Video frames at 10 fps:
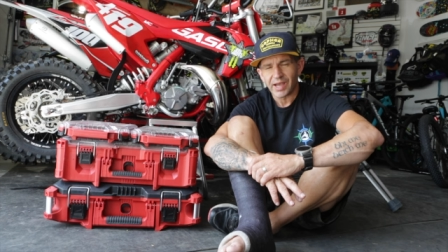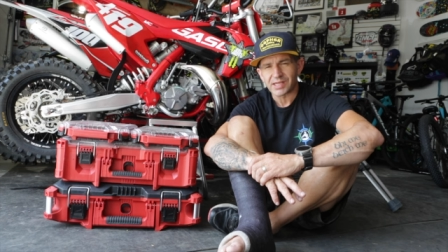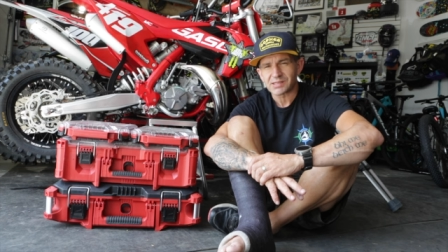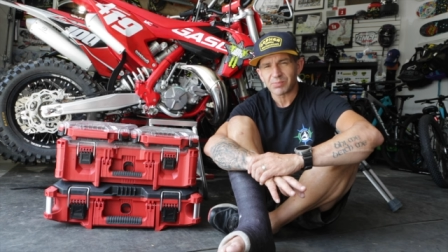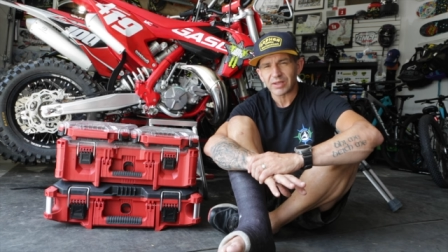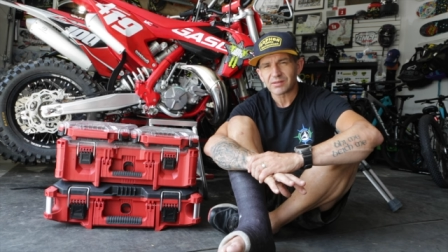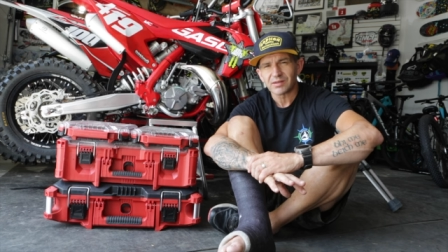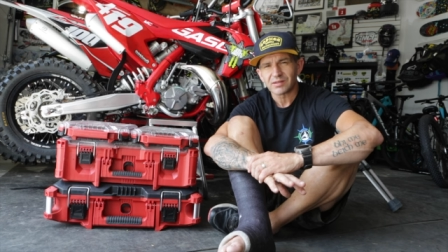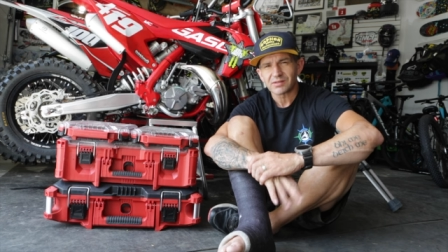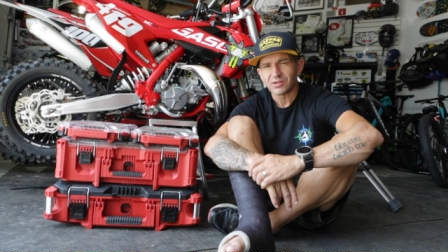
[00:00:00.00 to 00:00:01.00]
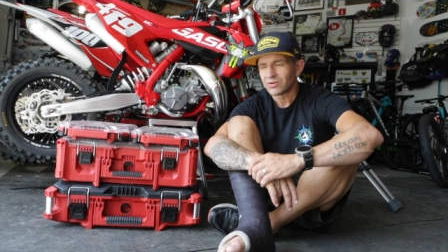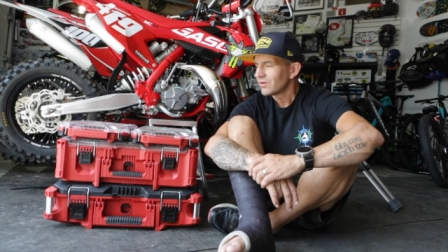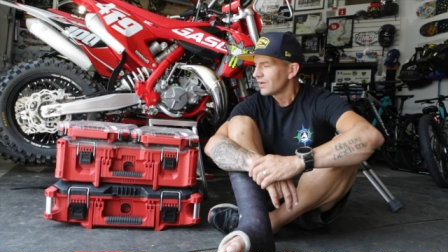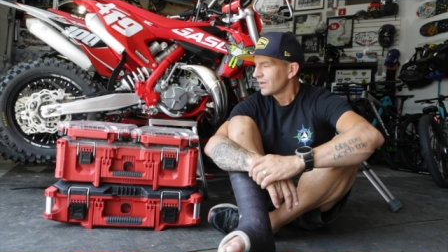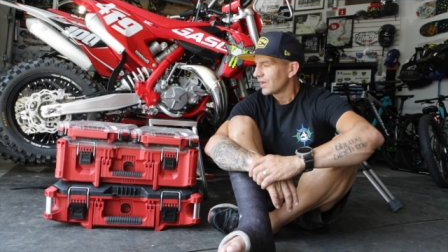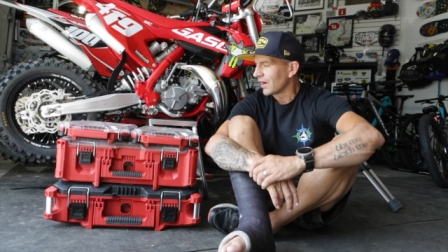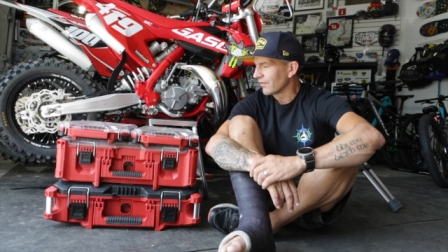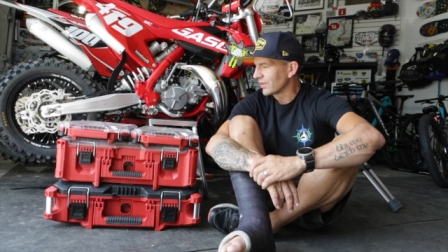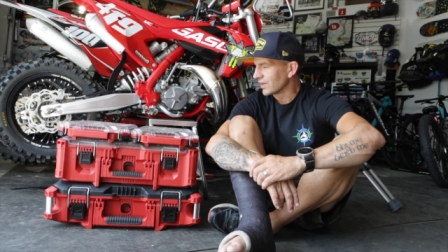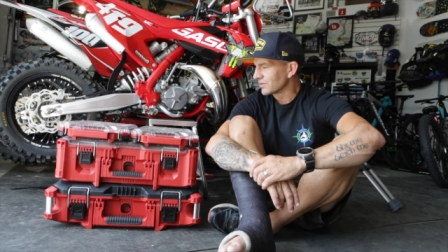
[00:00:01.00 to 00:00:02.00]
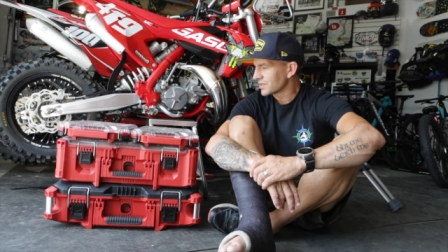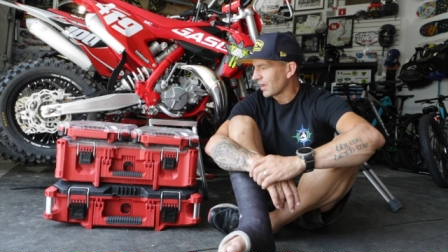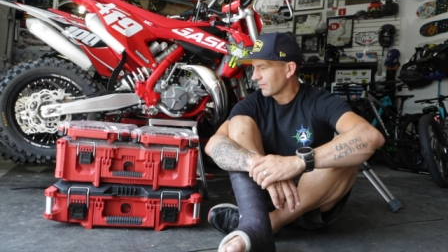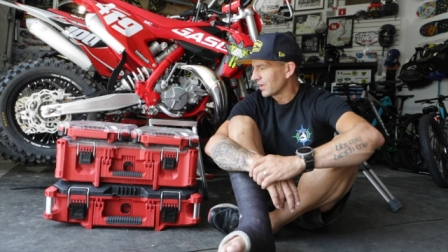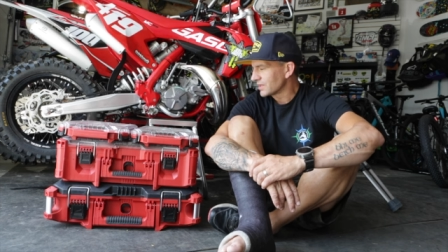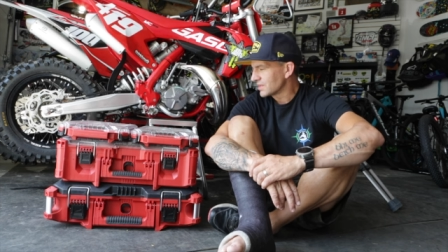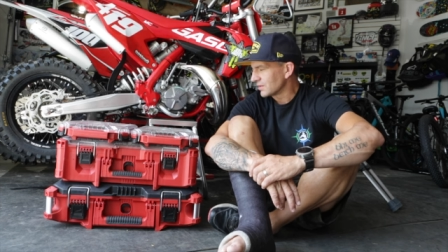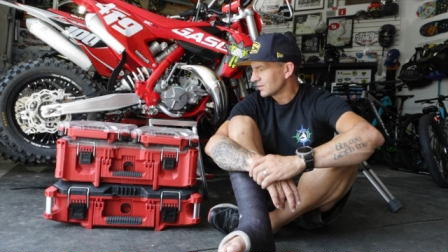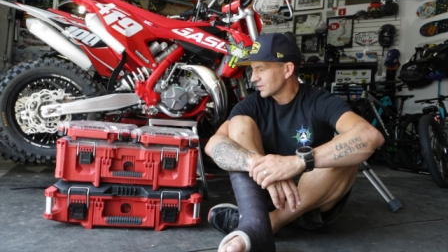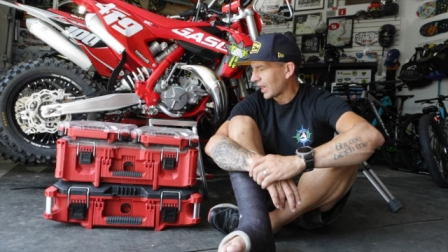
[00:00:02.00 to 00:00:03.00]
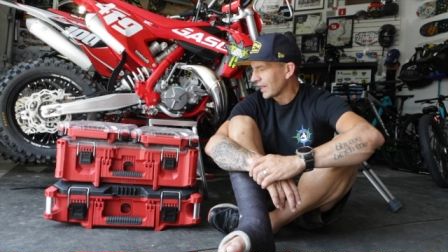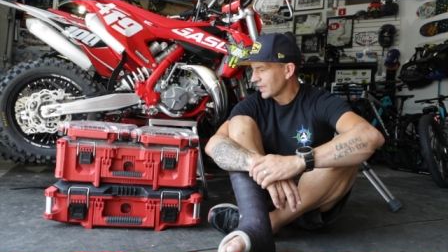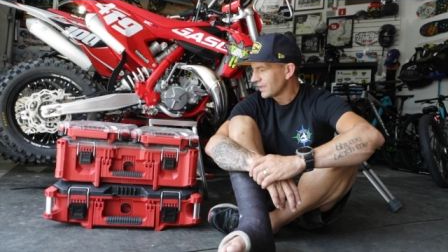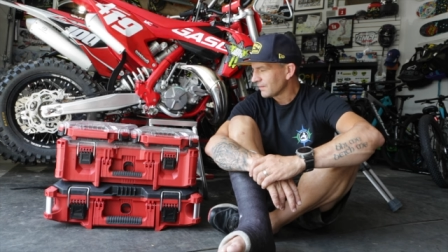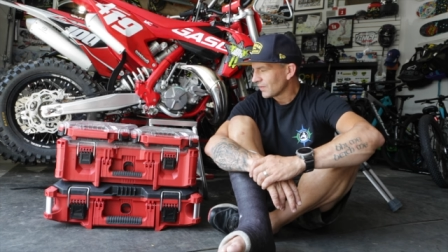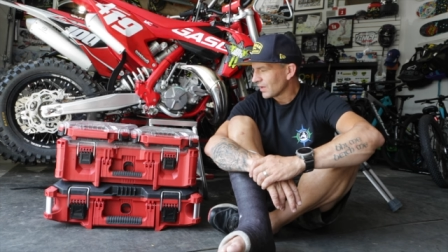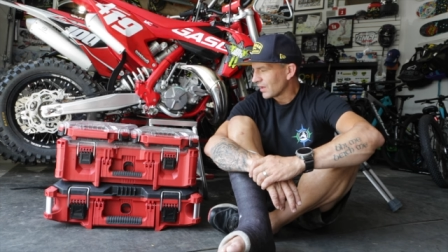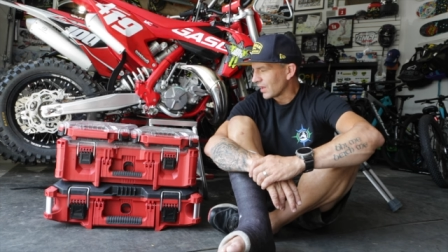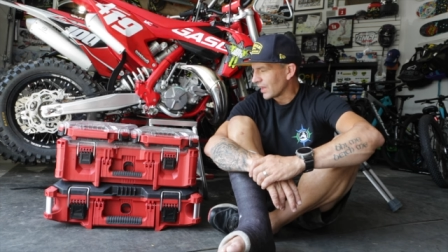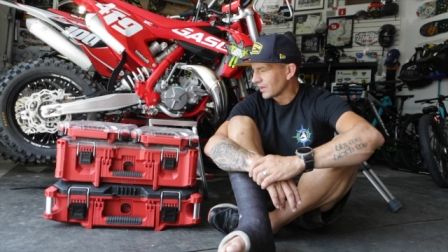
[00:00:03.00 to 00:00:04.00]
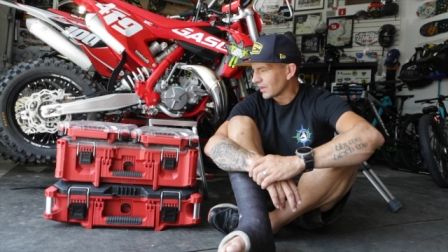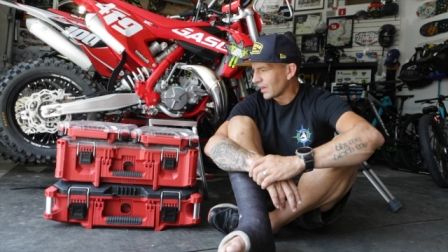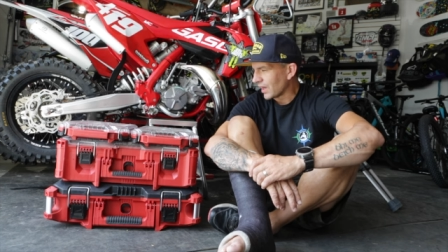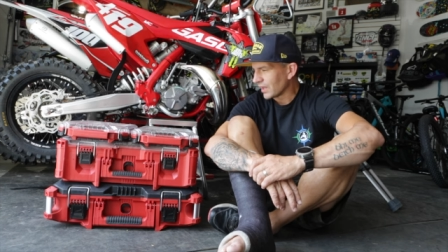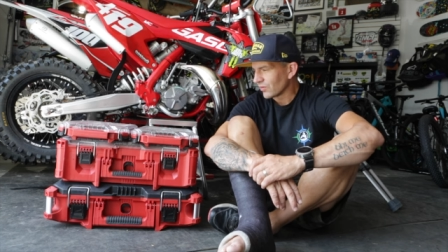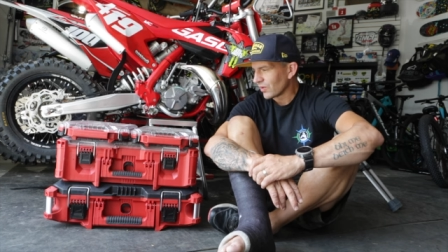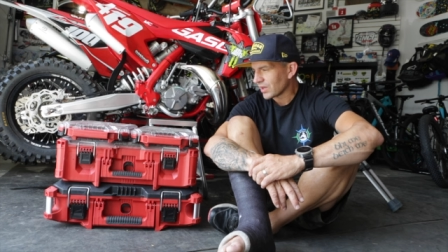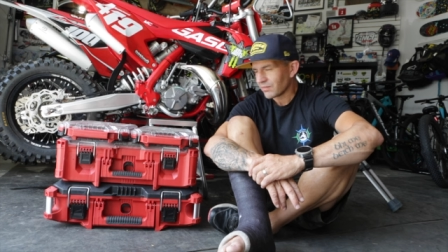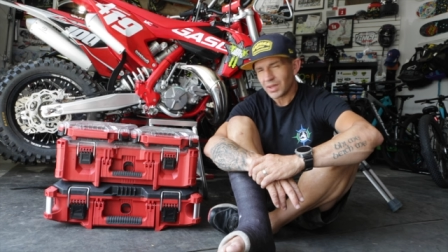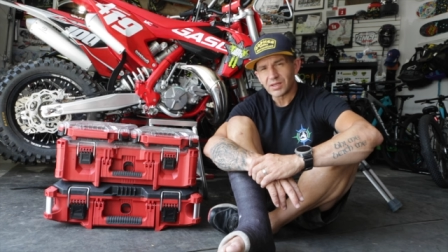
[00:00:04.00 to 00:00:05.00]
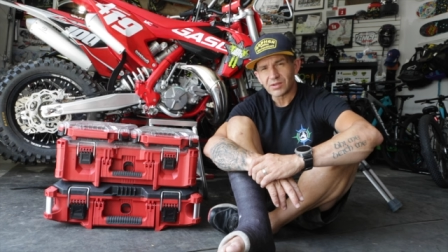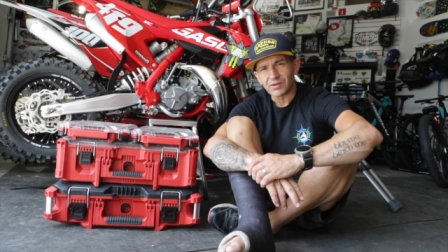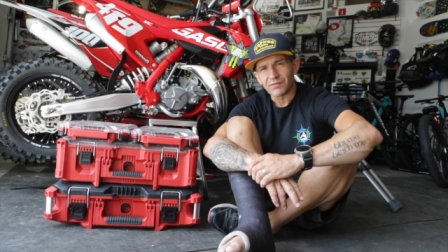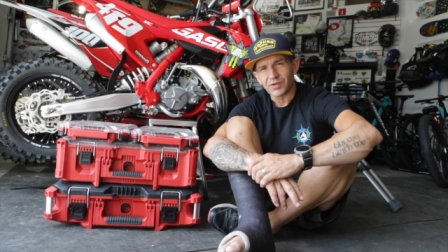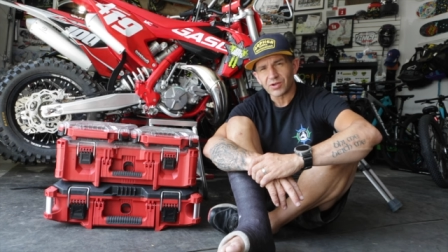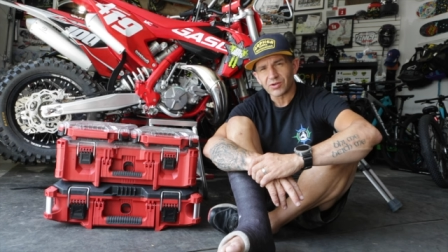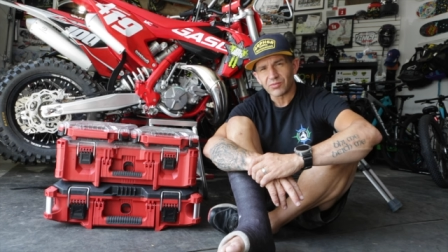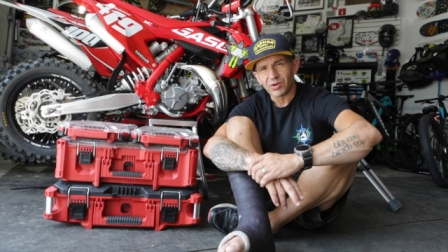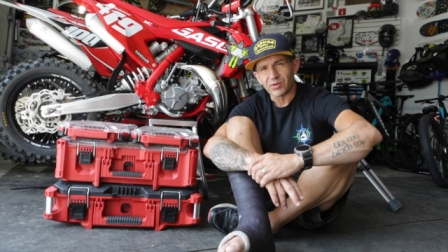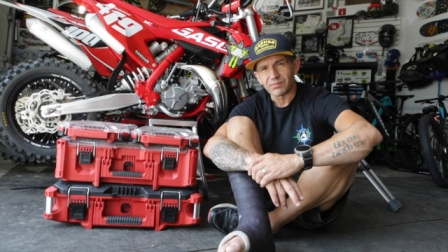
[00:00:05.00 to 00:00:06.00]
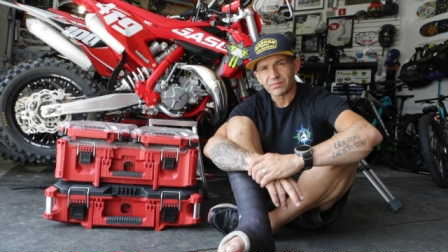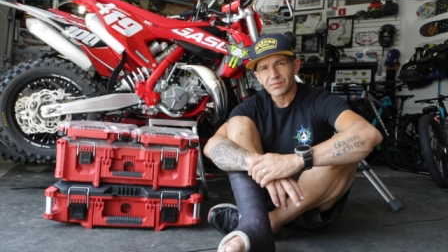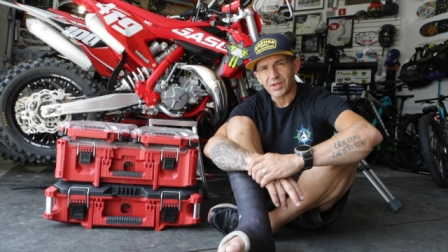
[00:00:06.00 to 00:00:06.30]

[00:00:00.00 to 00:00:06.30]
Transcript: I expected it to. Everything was kept nice and tidy and uh, highly recommend you configure your own.